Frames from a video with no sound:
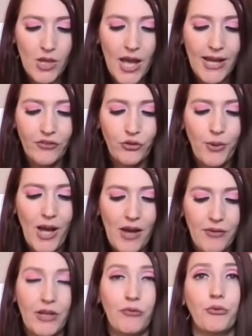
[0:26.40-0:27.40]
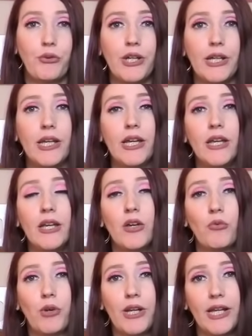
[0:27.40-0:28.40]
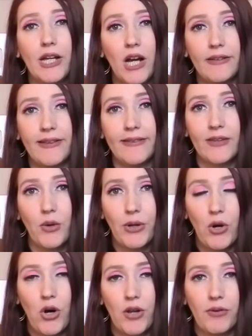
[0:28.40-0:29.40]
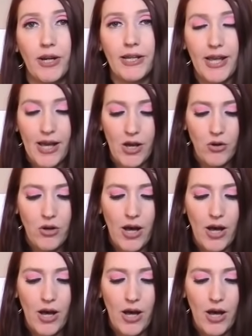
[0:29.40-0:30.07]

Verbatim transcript: I do have a free reading contest going on right now.